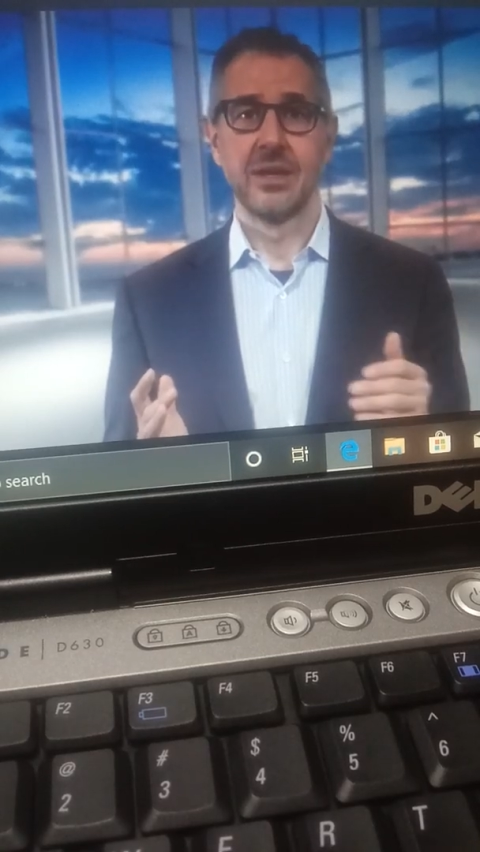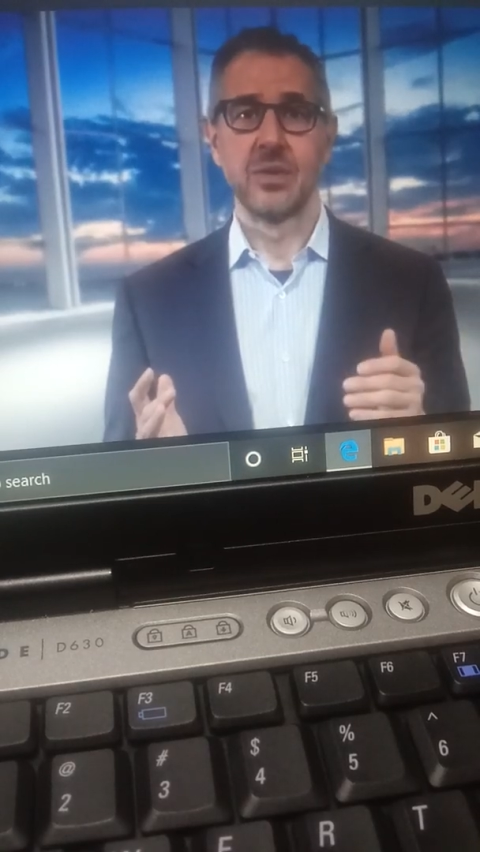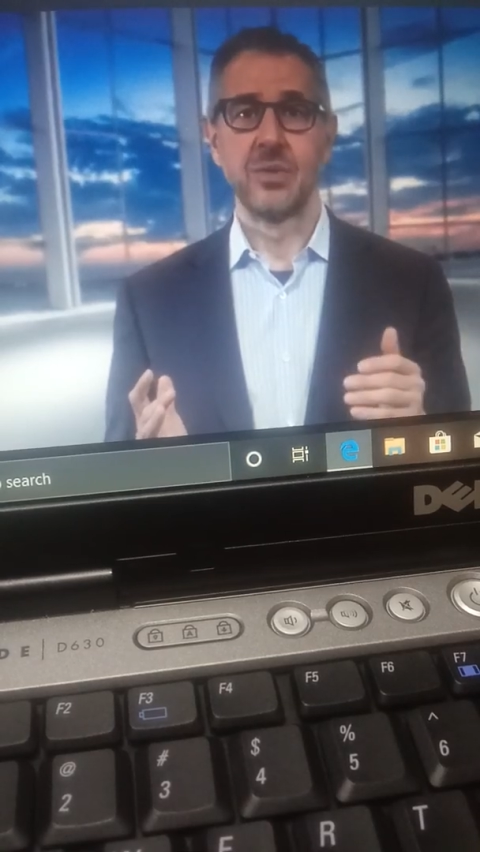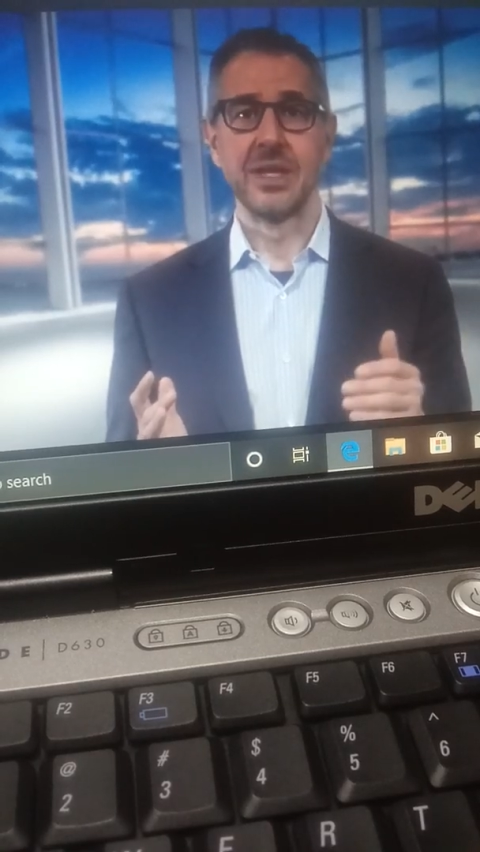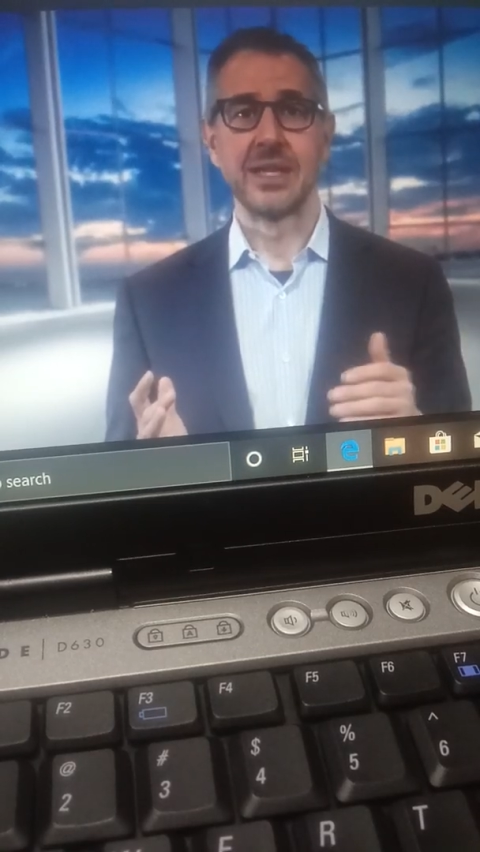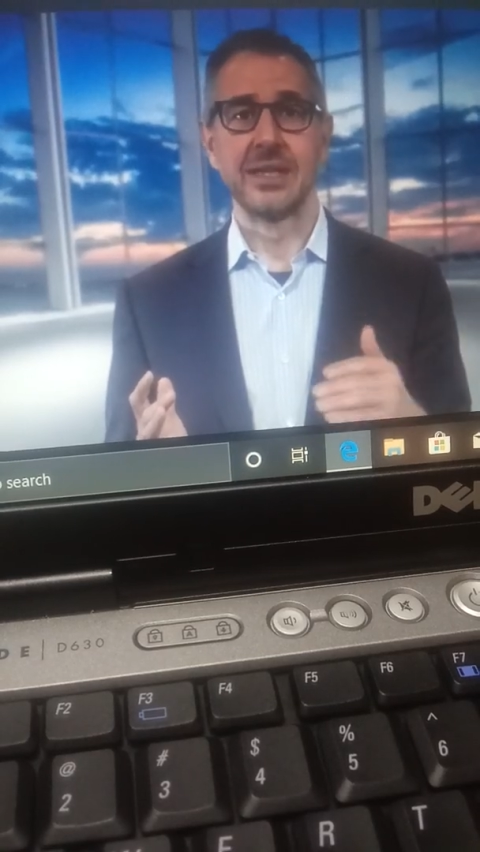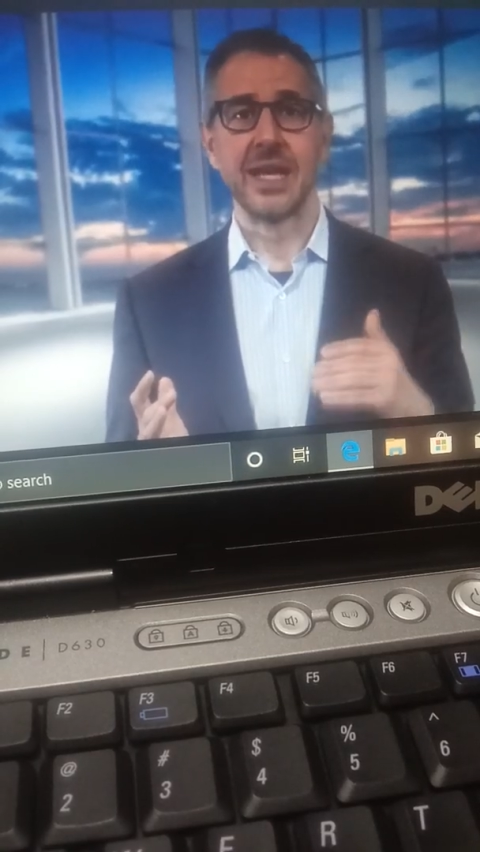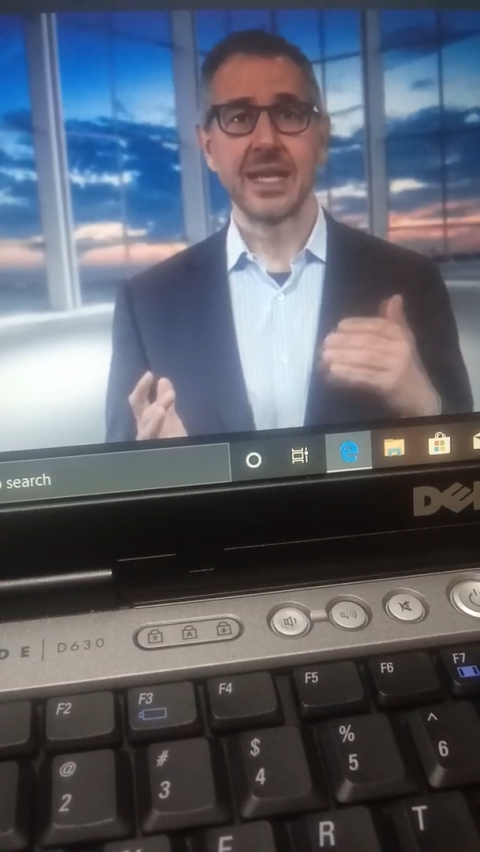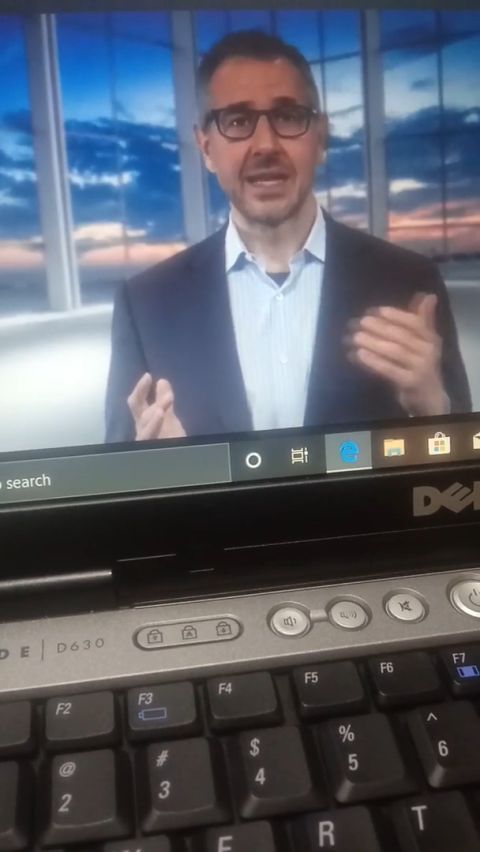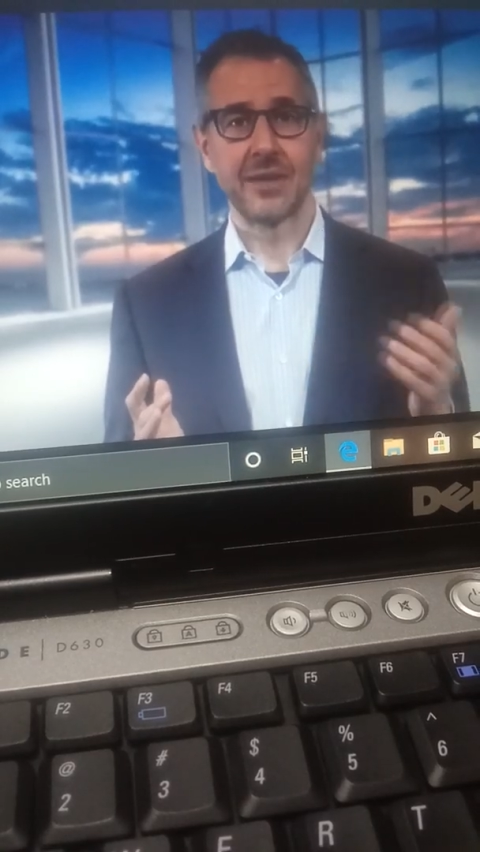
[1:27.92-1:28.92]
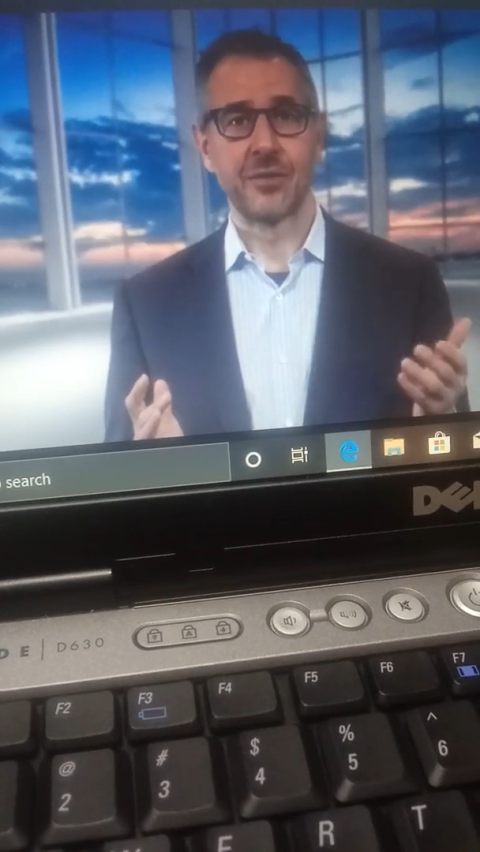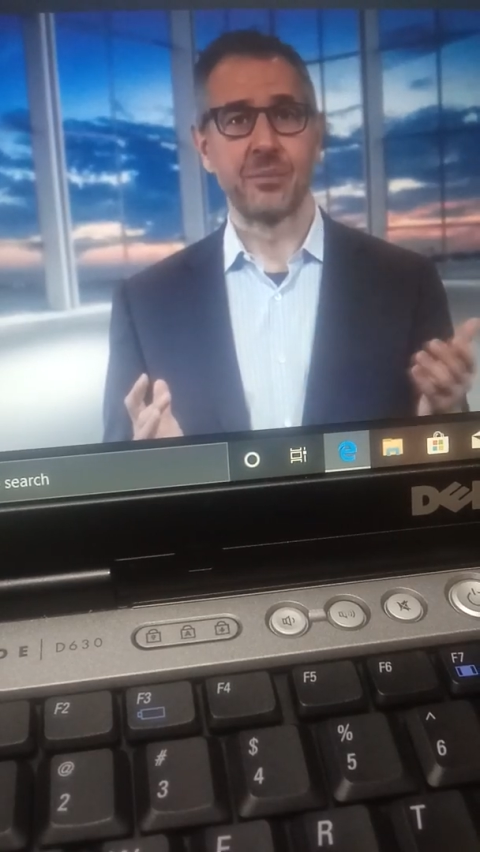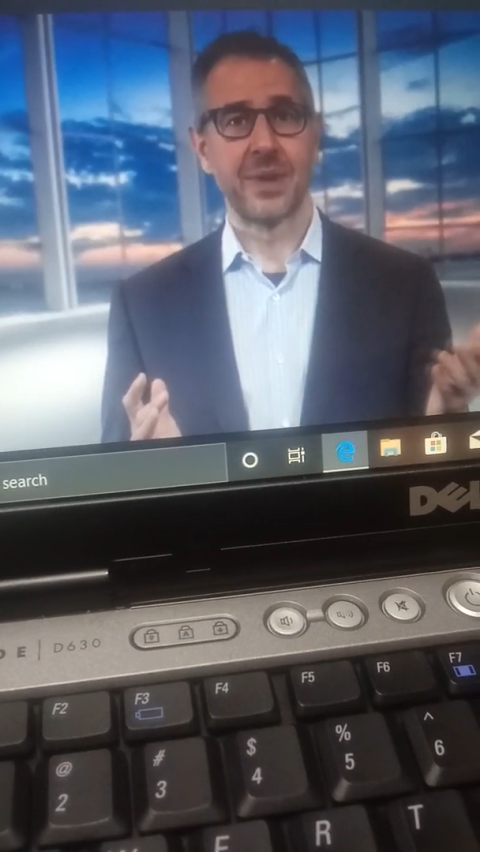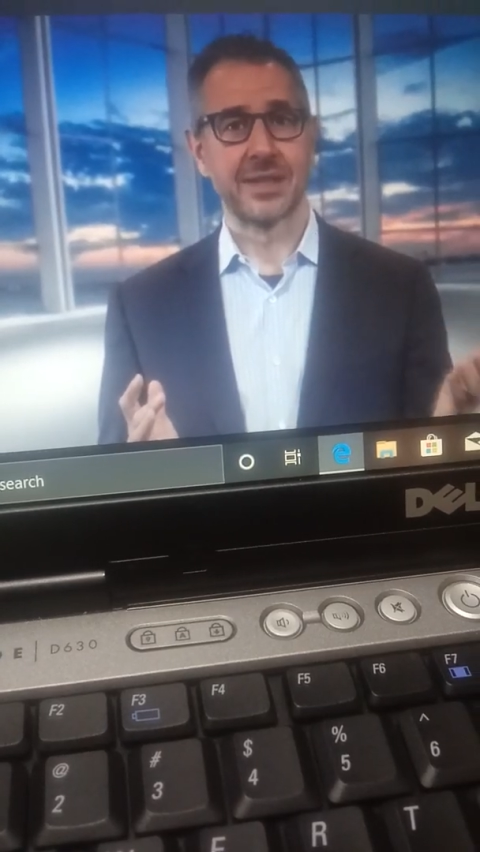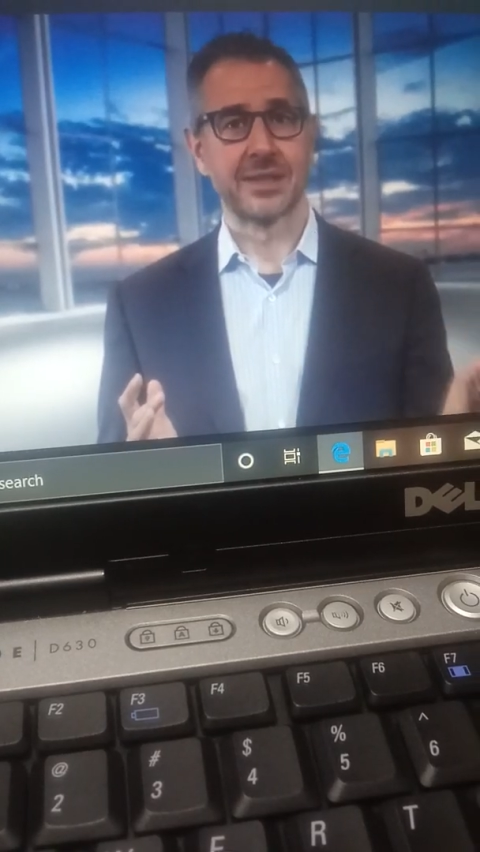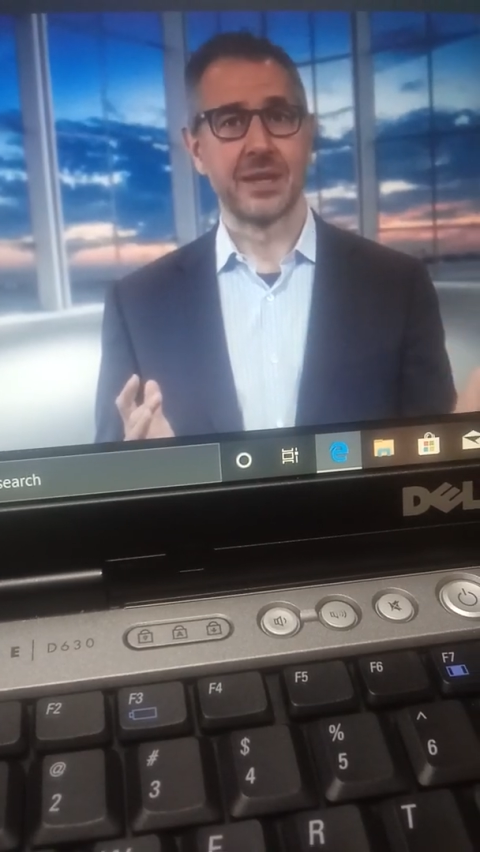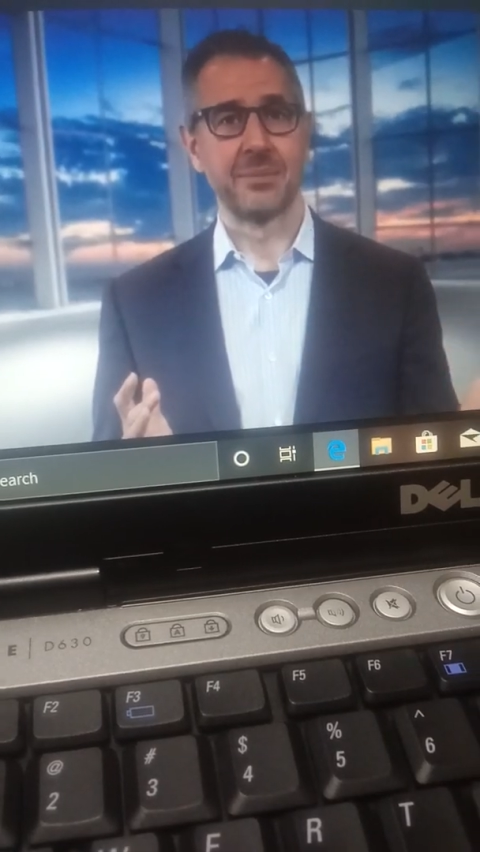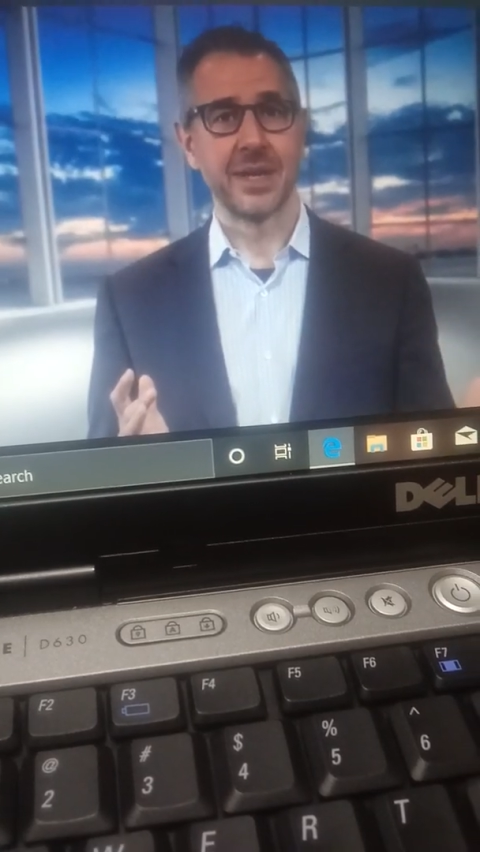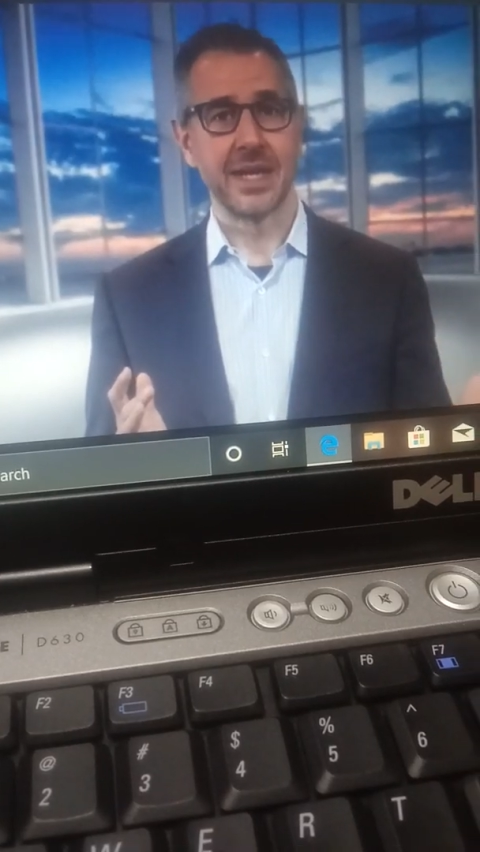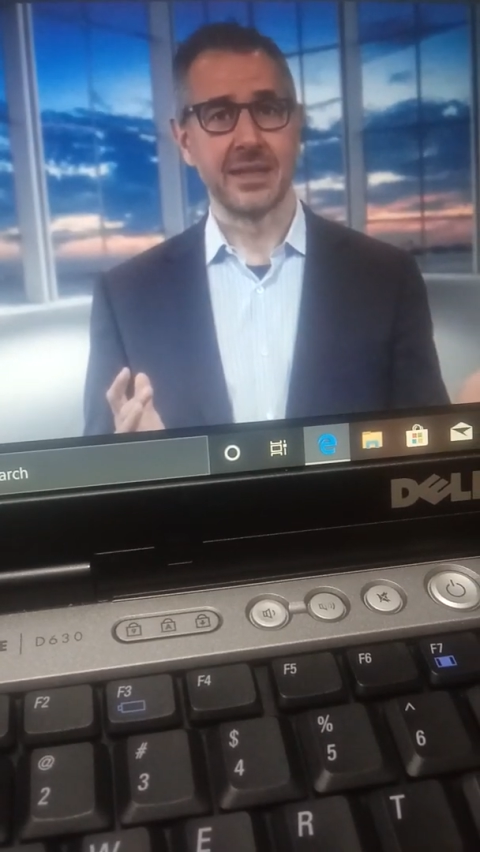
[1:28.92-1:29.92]
we need data from past
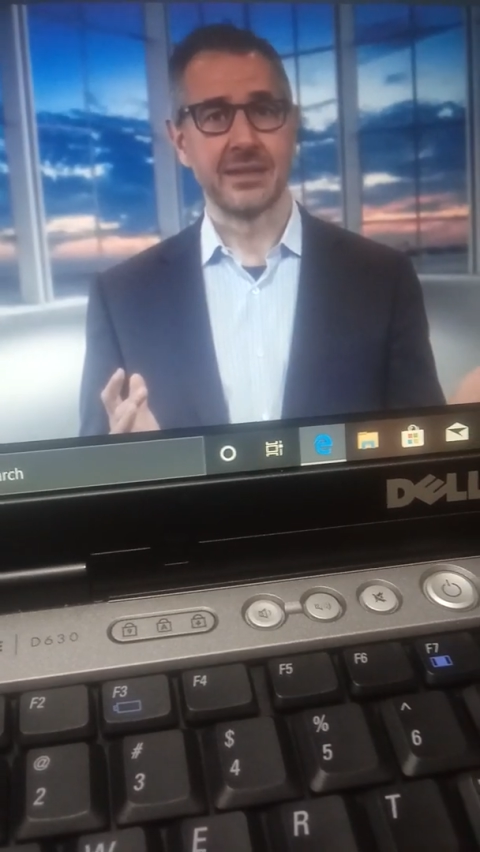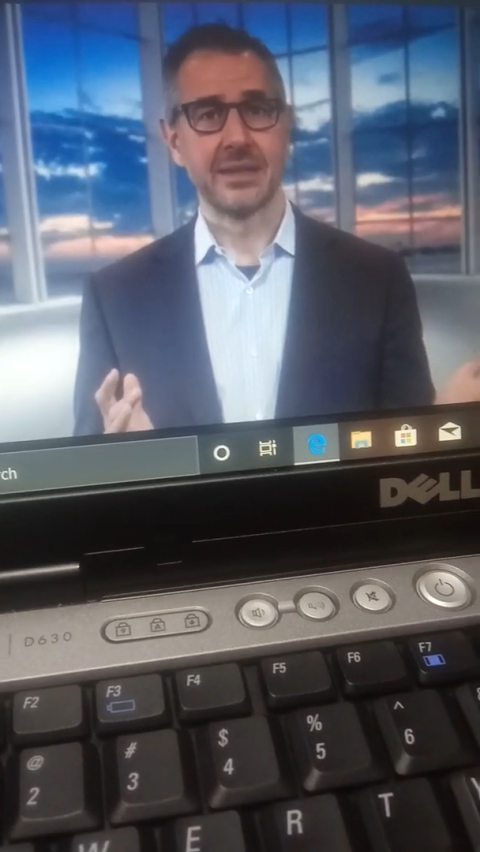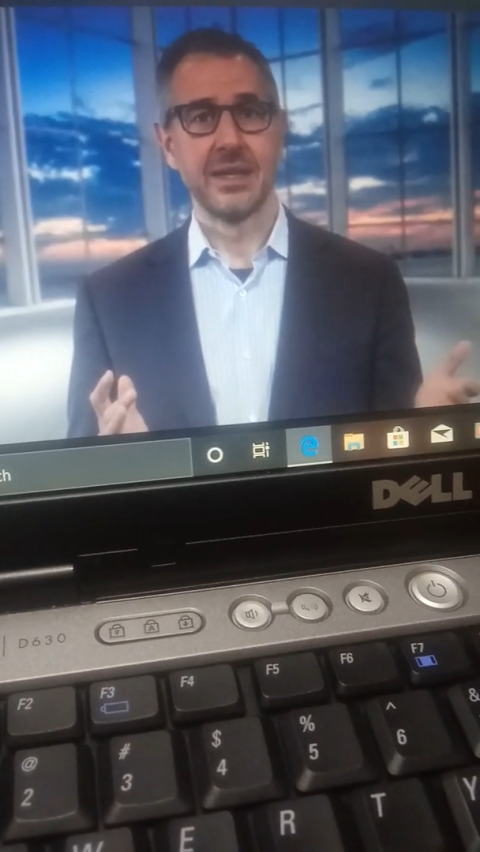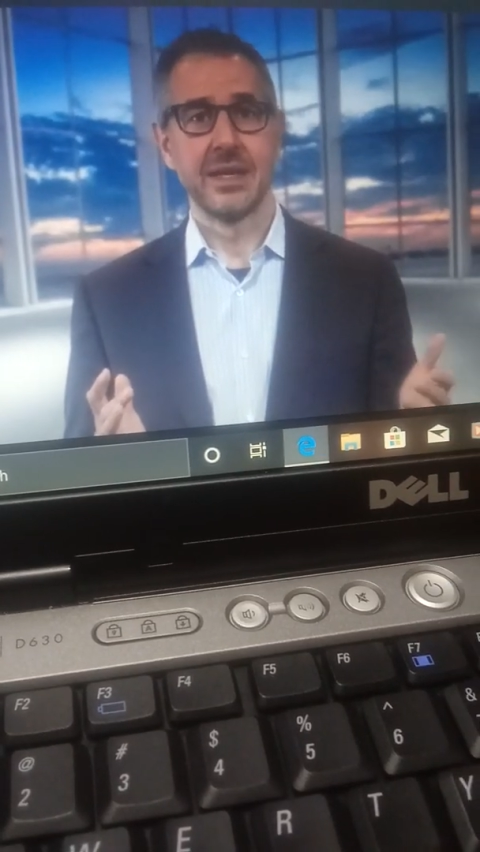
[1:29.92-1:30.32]
campaigns,